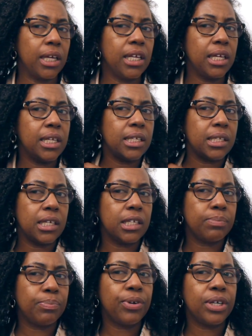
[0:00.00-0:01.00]

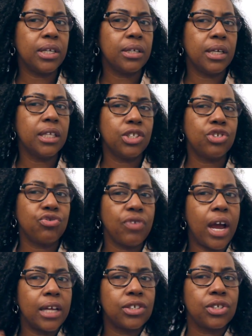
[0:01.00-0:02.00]
It's pretty, it's
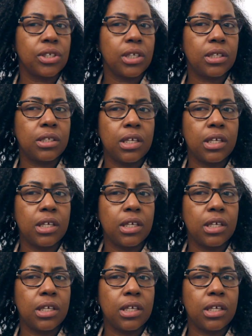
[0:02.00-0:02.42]
stretched.